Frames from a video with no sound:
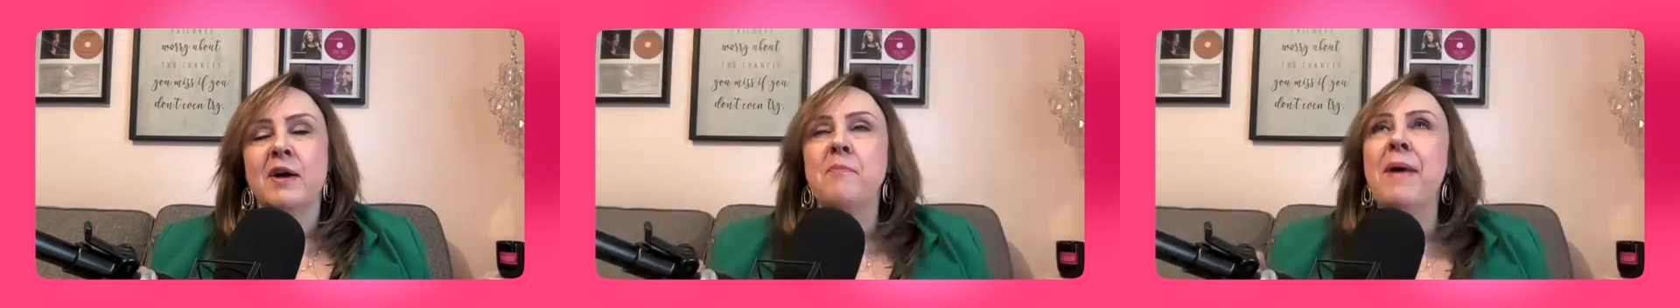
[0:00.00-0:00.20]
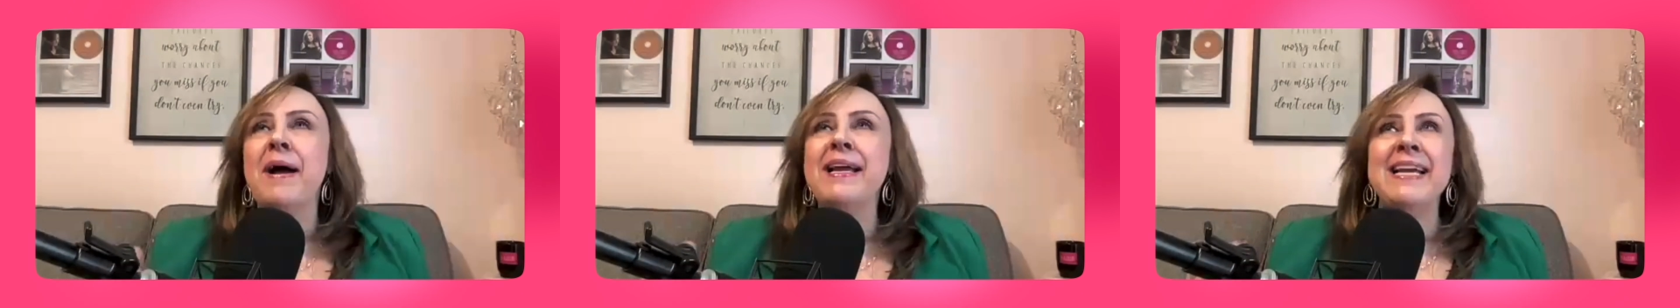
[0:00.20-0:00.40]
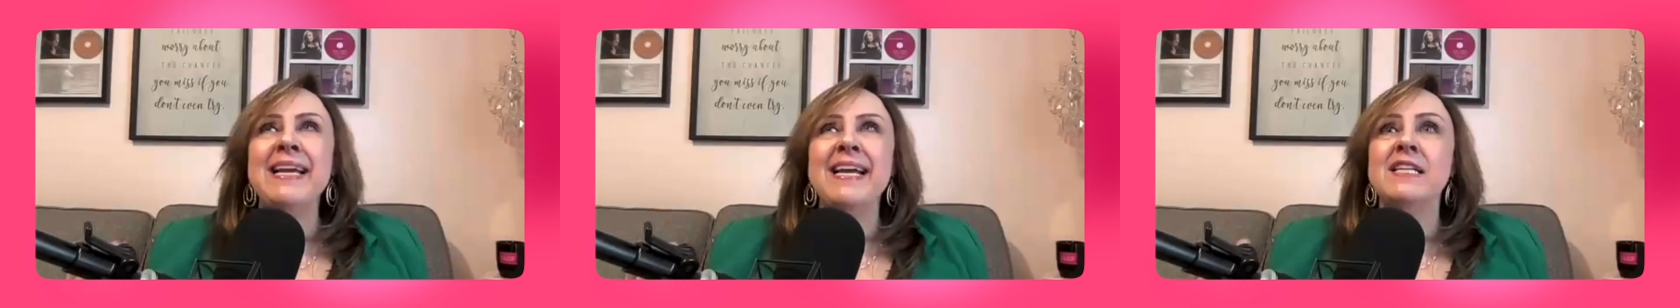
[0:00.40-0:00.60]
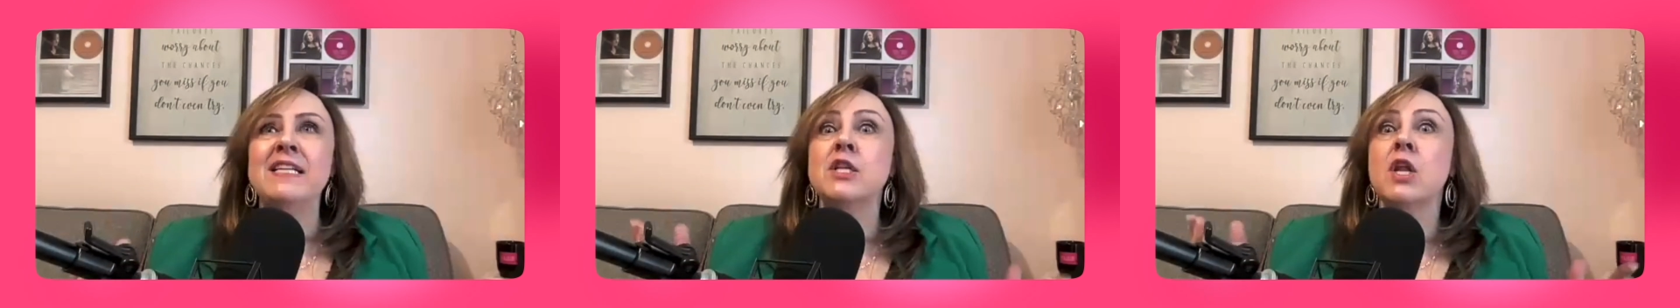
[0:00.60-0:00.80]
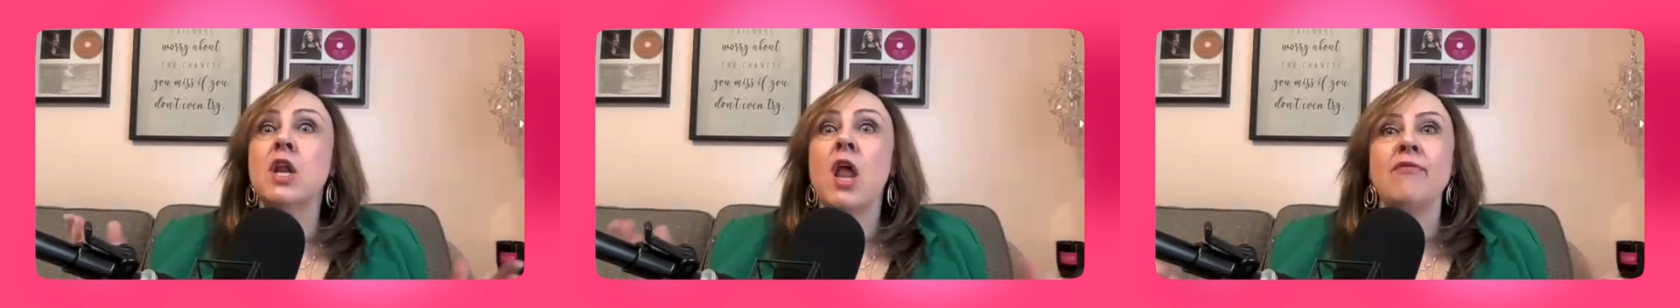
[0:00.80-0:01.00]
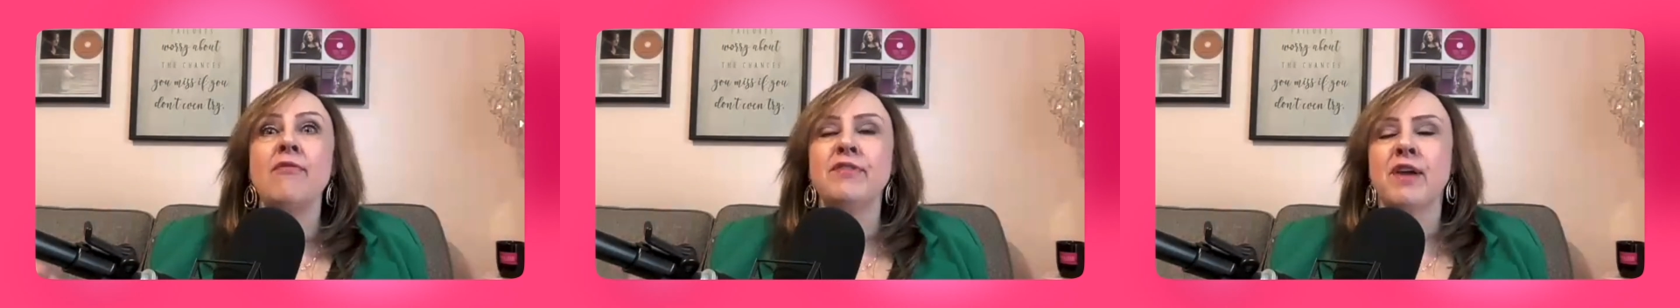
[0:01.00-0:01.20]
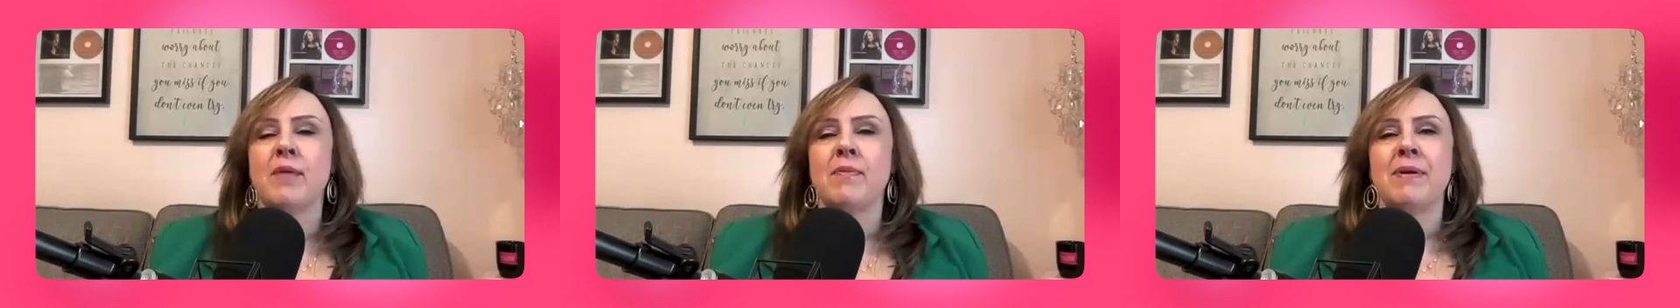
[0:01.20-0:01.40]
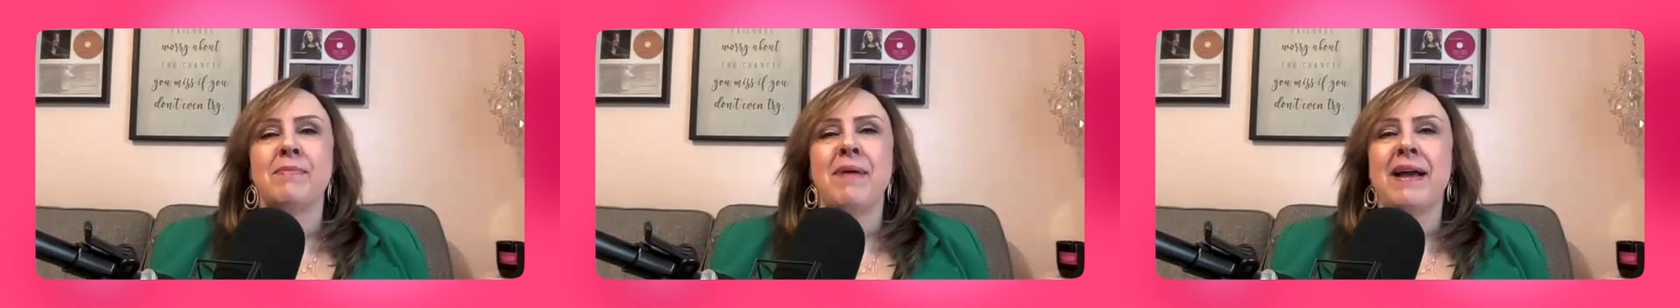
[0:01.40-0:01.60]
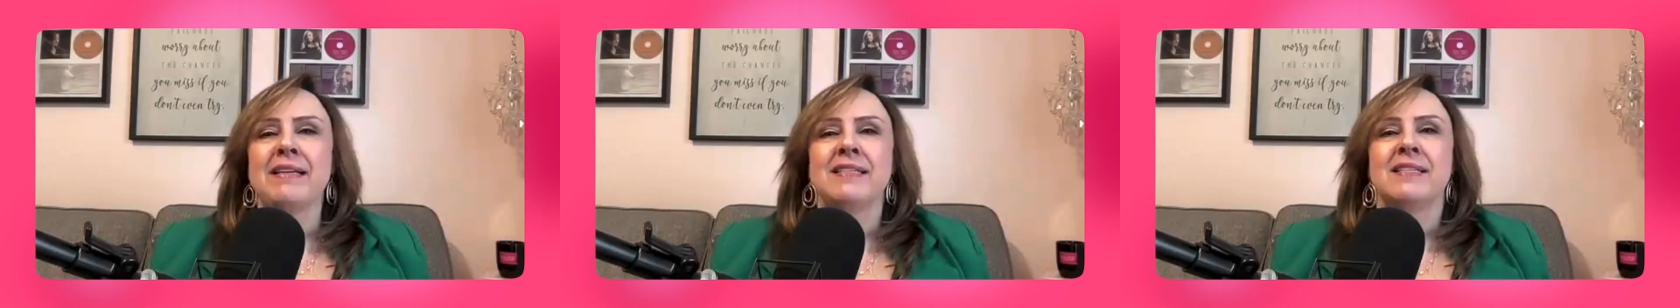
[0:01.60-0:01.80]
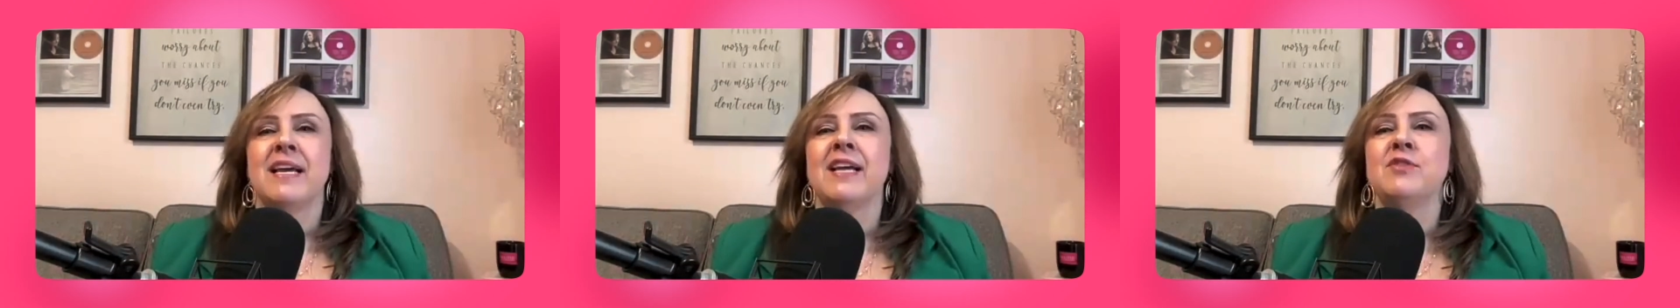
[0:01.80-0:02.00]
My kids loved coming
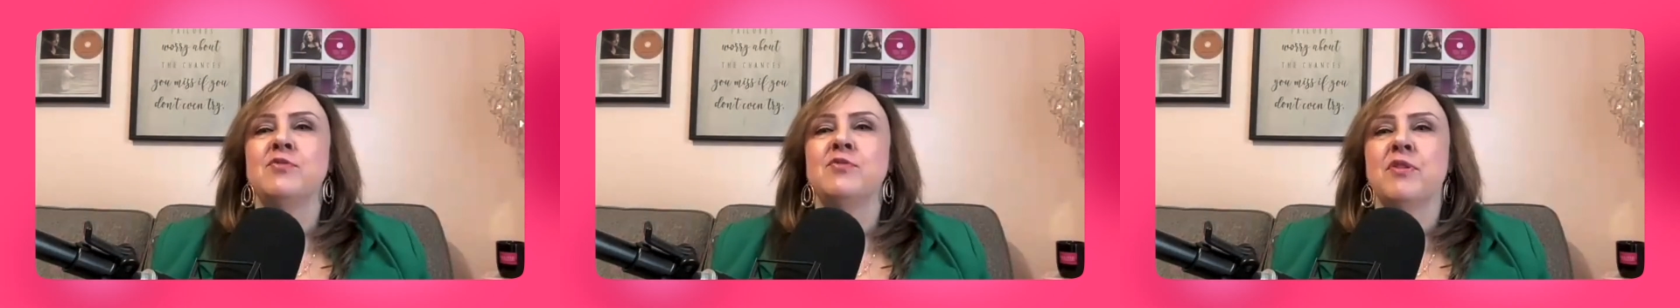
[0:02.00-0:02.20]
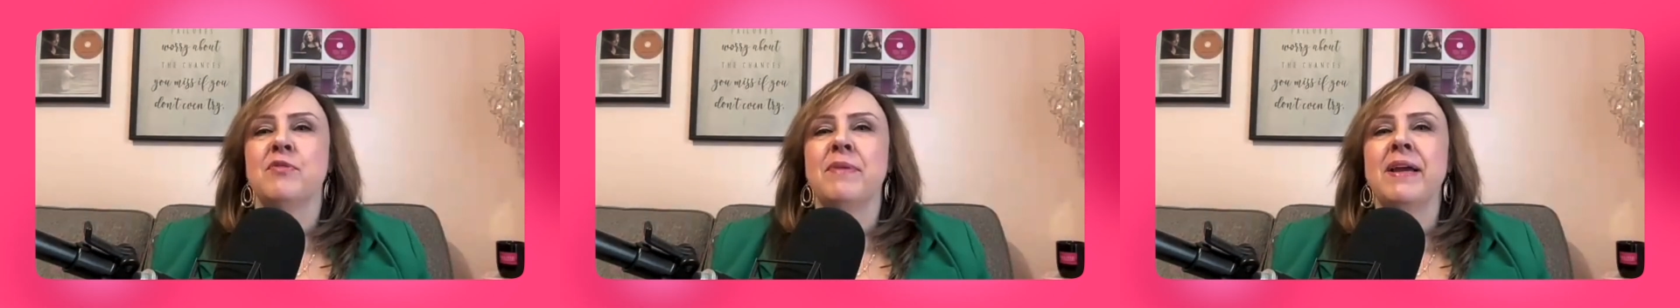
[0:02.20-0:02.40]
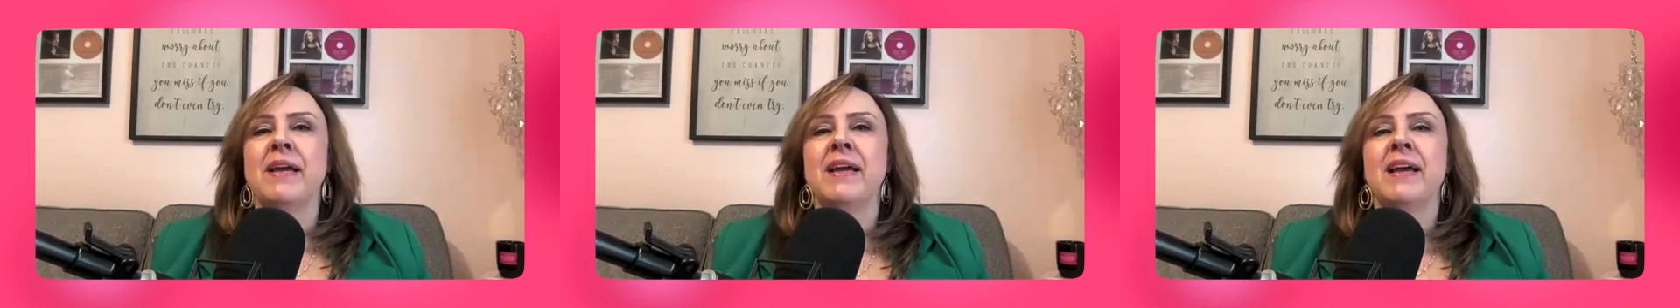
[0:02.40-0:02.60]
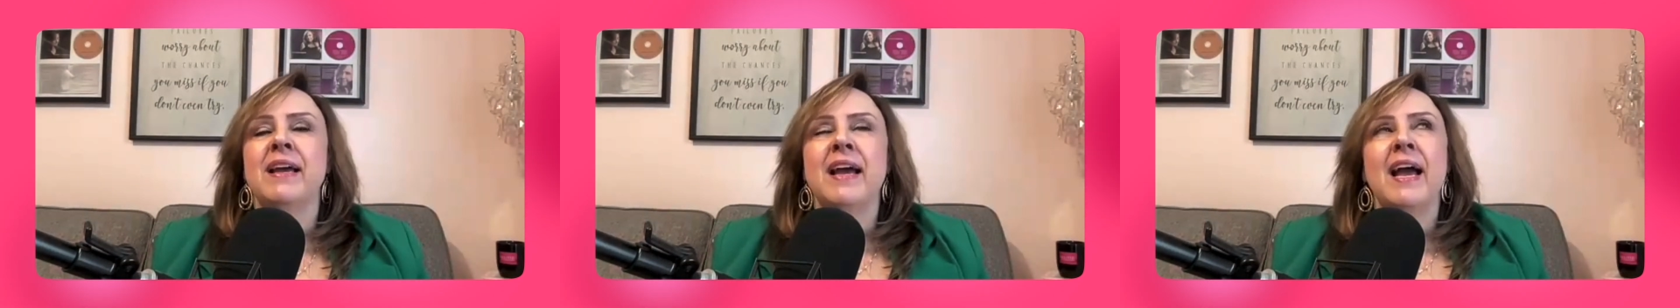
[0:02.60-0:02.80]
backstage with me